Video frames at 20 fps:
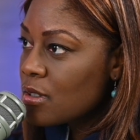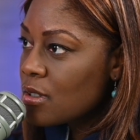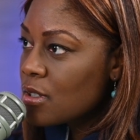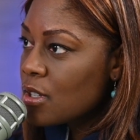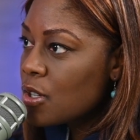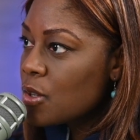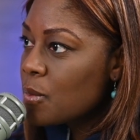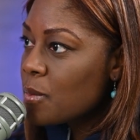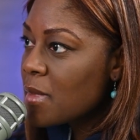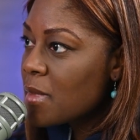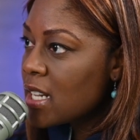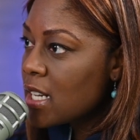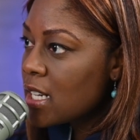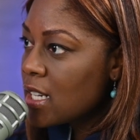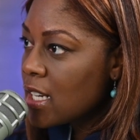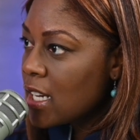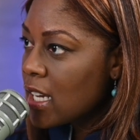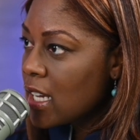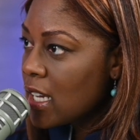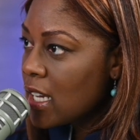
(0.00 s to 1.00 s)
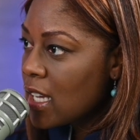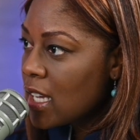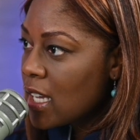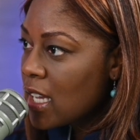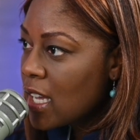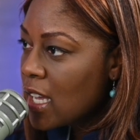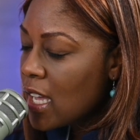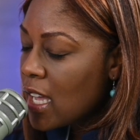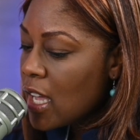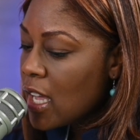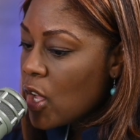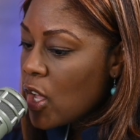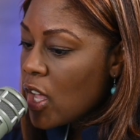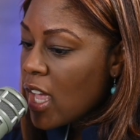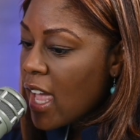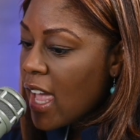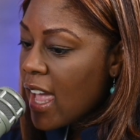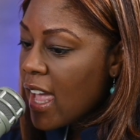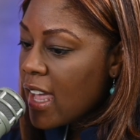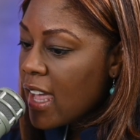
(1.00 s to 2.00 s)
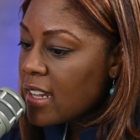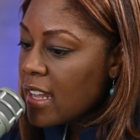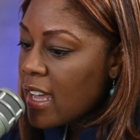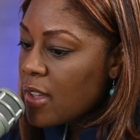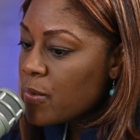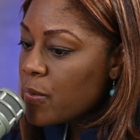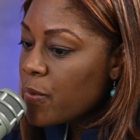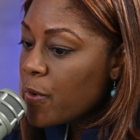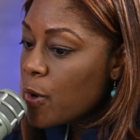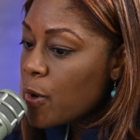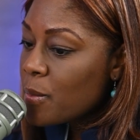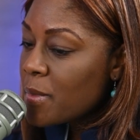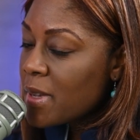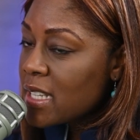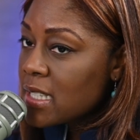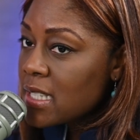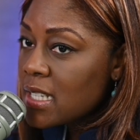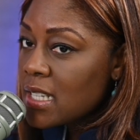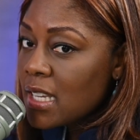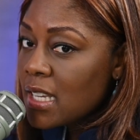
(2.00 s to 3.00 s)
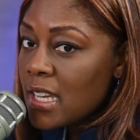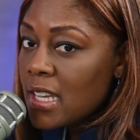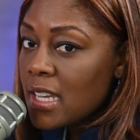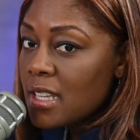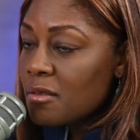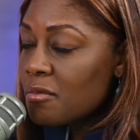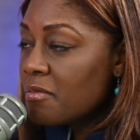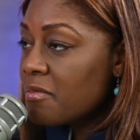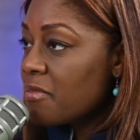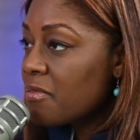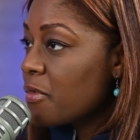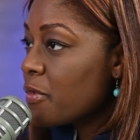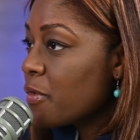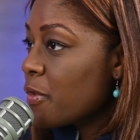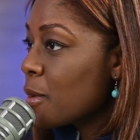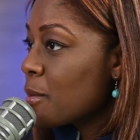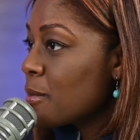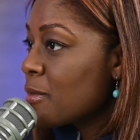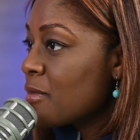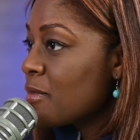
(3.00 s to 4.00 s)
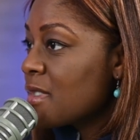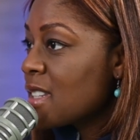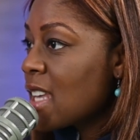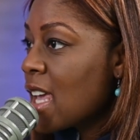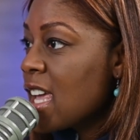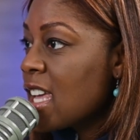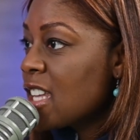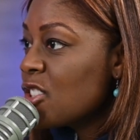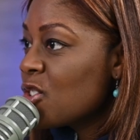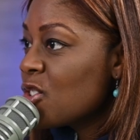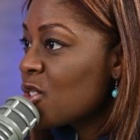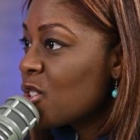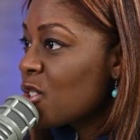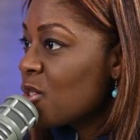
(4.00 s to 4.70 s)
humidity, and fermenting it from 10 to